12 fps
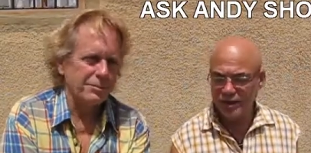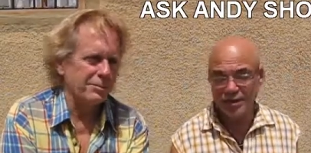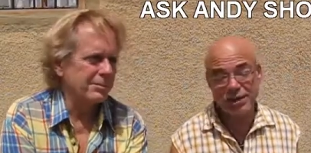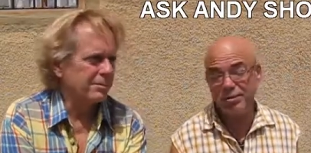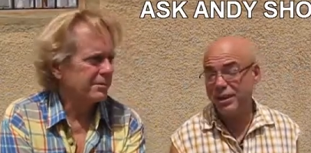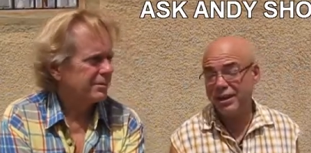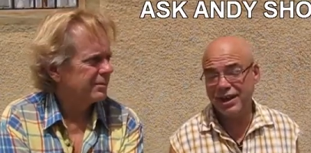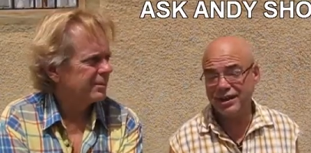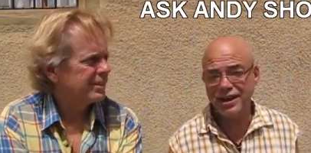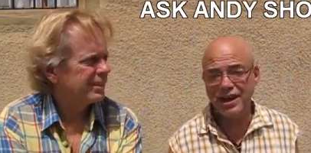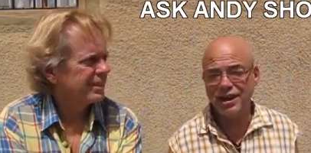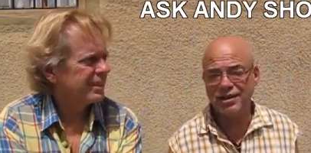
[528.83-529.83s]
Speaker 1: something like
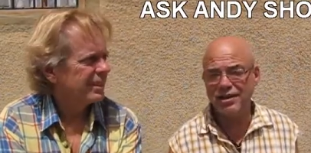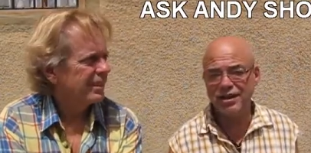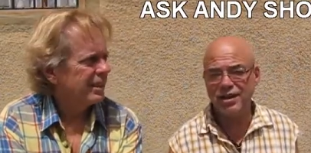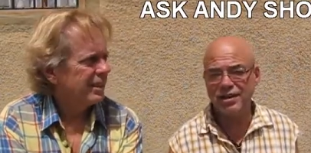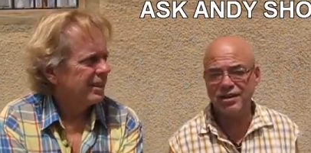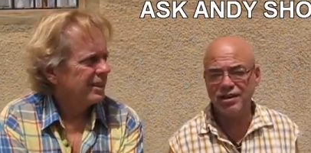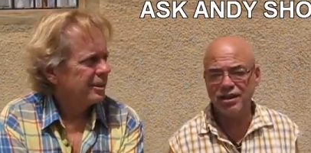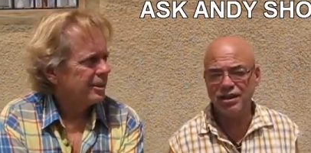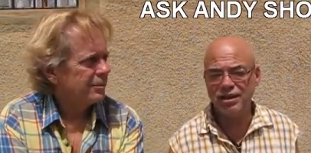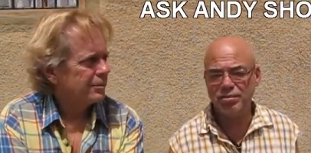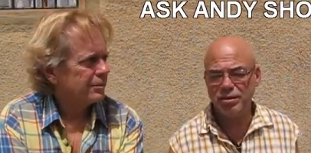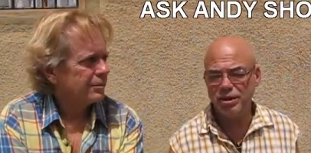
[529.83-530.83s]
that. And
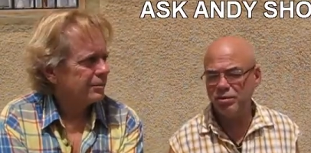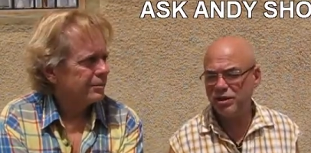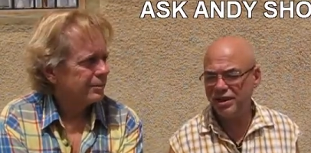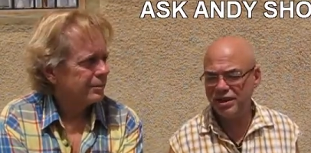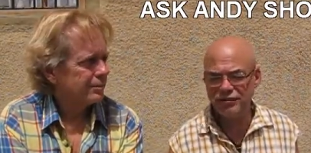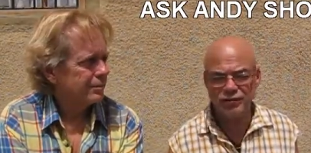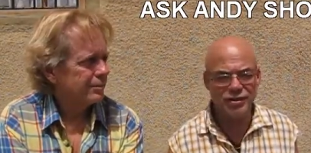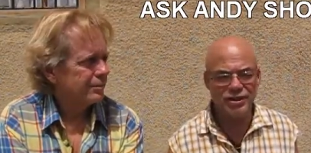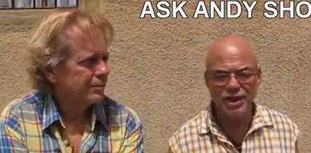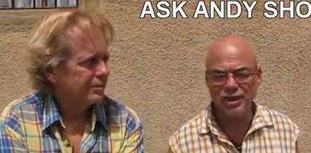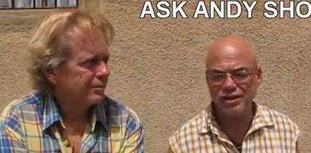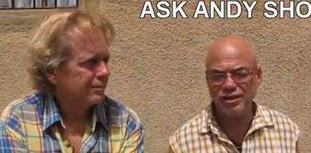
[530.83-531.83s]
uh, but within a few
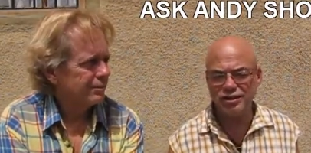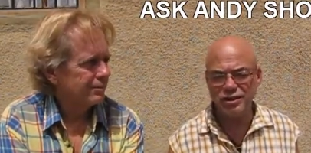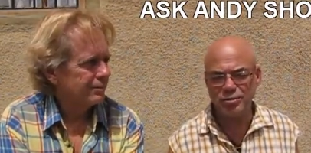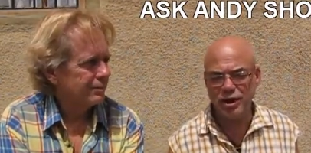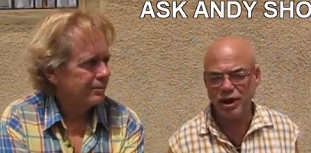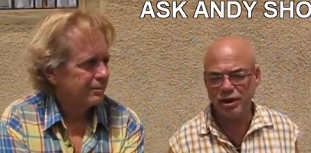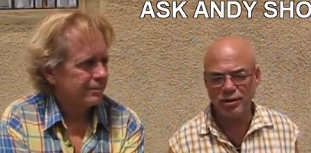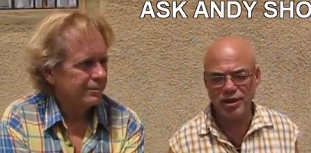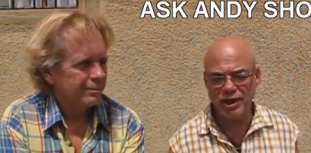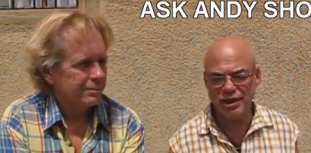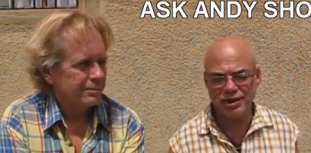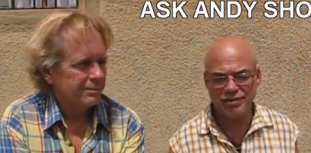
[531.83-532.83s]
days, you should probably
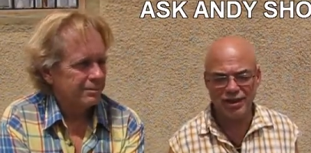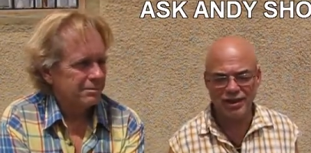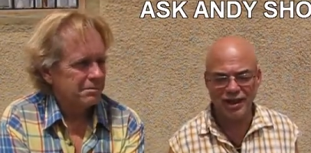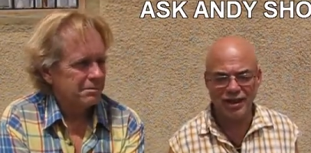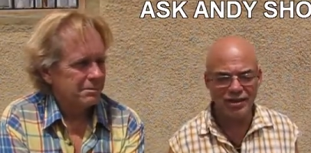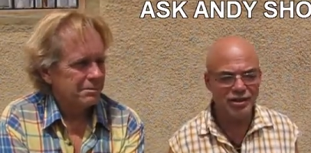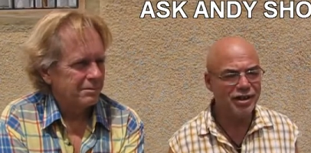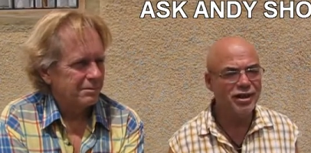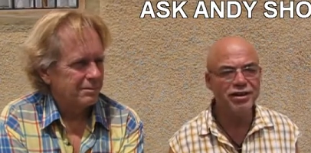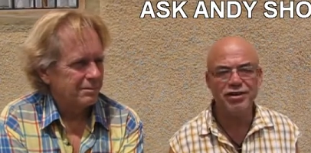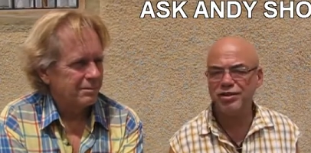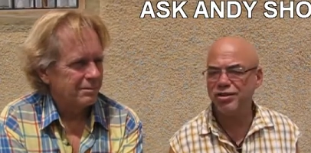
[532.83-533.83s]
get it straightened out. You
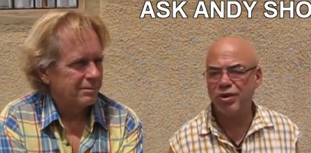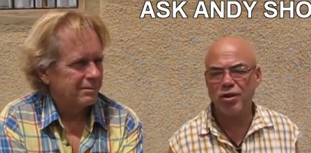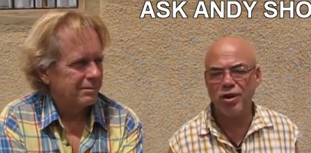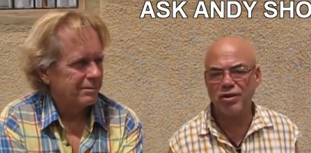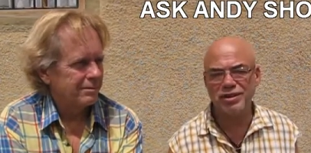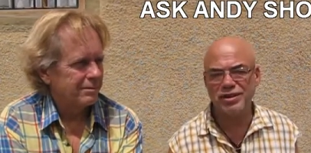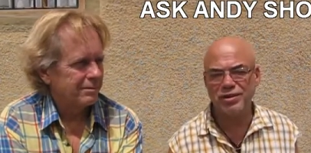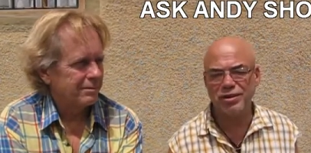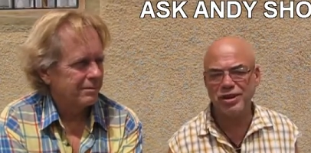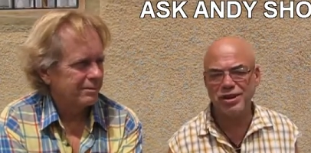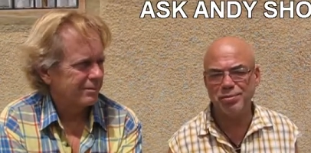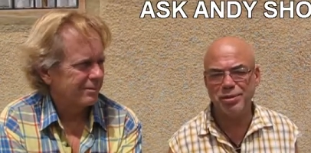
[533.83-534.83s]
hear horror
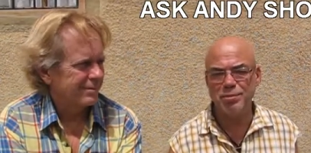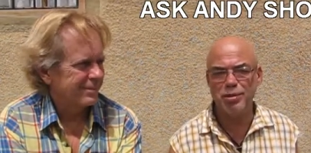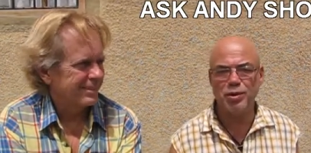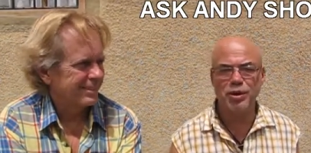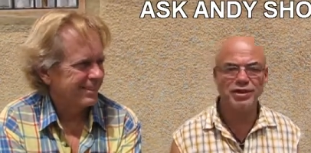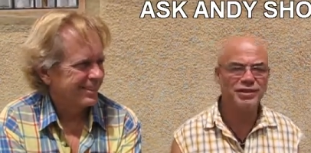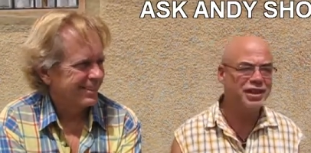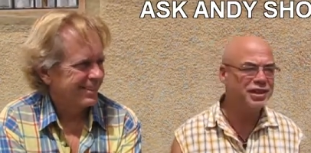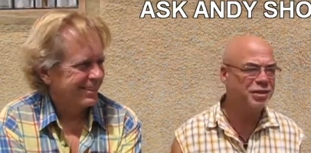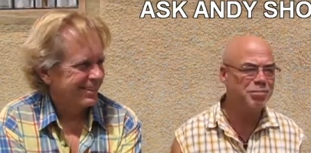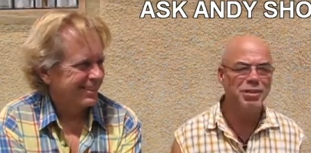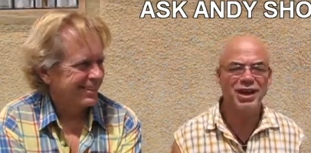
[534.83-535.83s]
stories of people where it takes
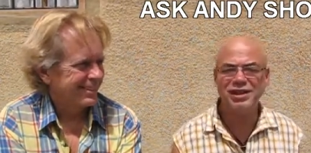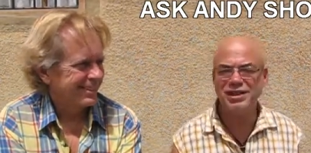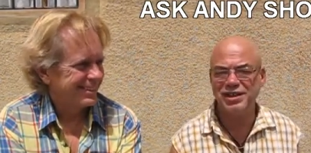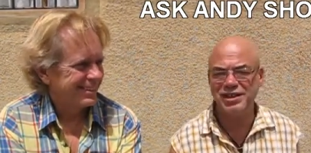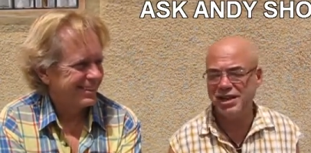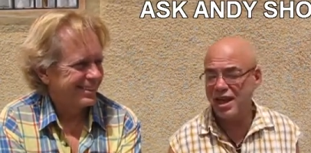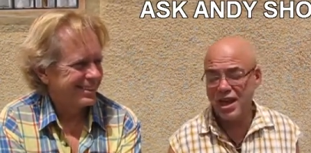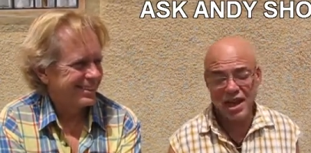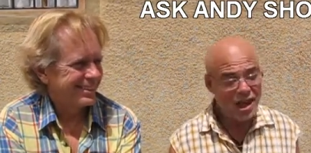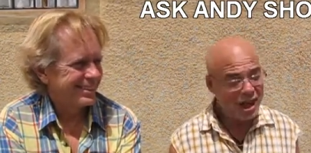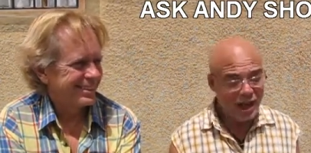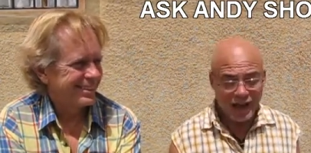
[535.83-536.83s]
them months and
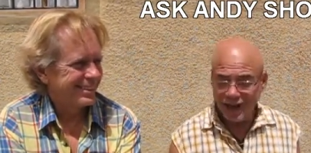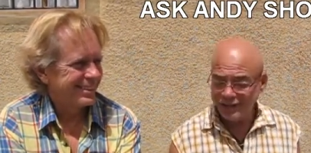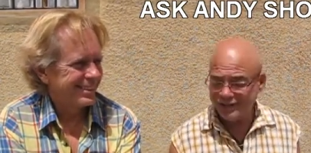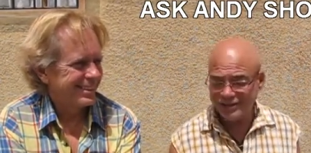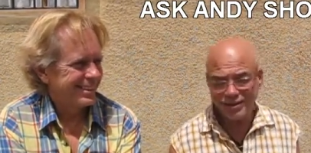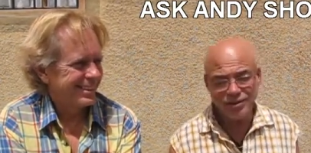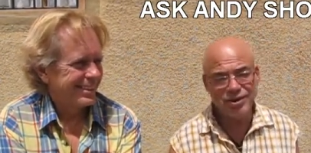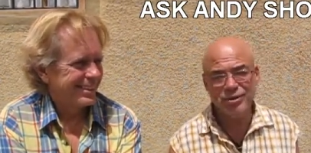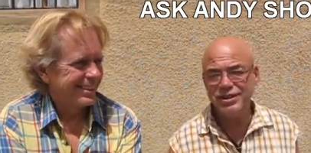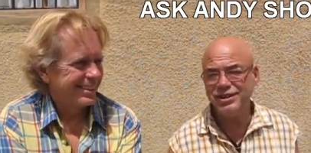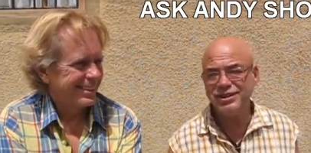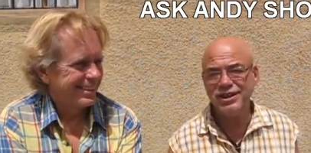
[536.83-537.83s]
I just don't know
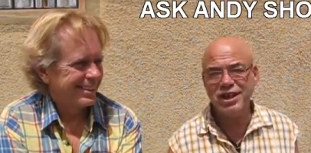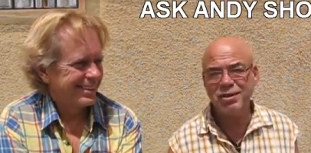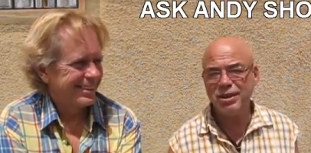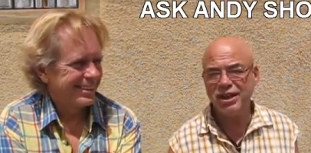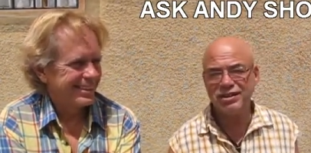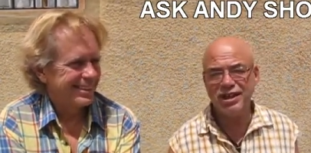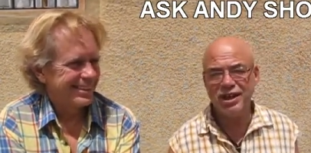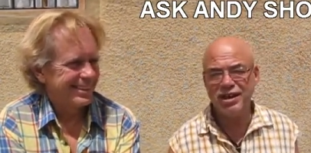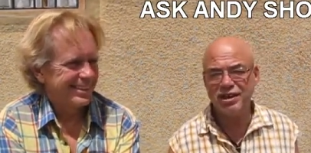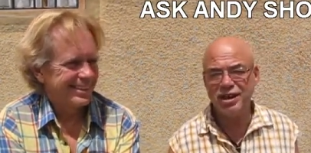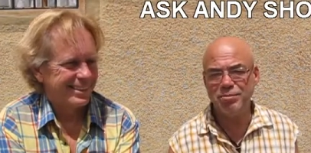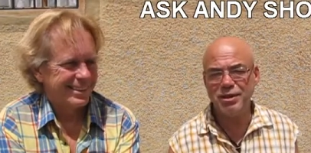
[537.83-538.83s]
what to say about that.
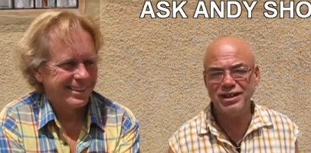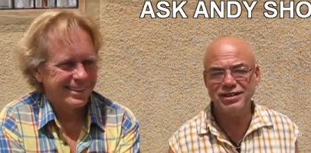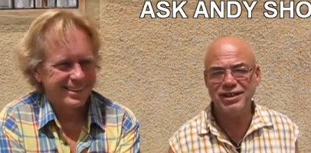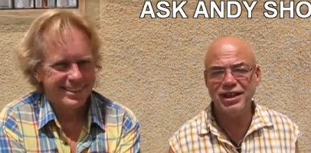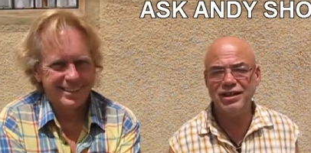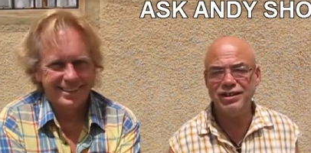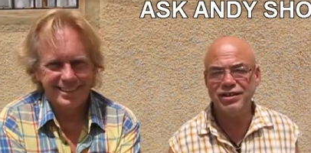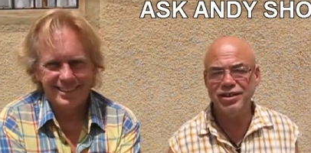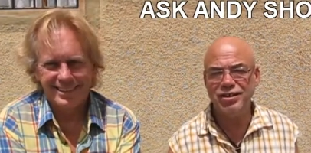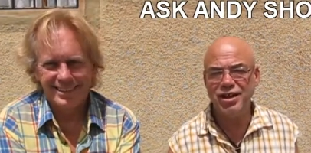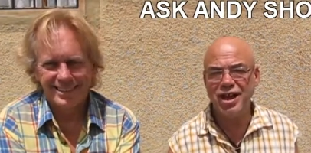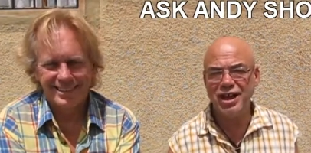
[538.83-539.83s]
I'm not saying that
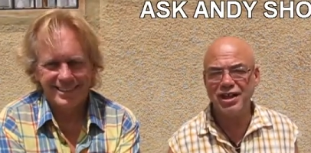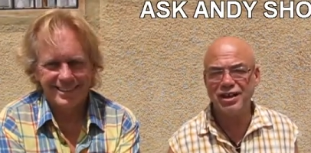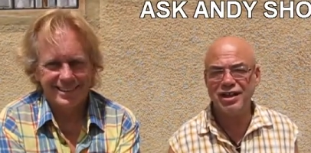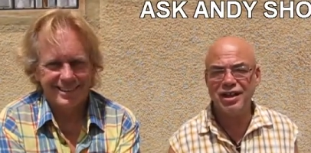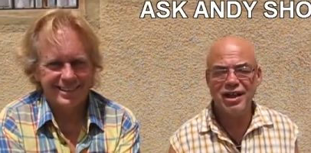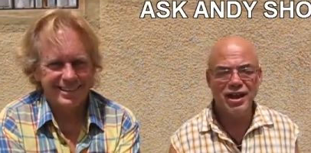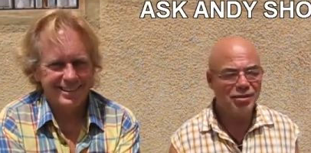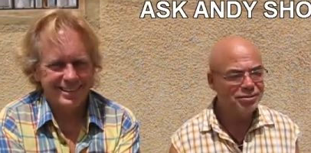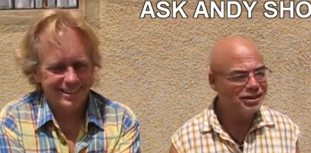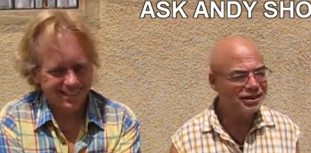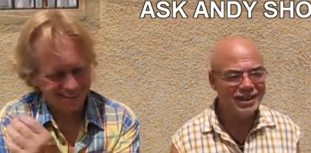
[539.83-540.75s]
they're lying. I'm just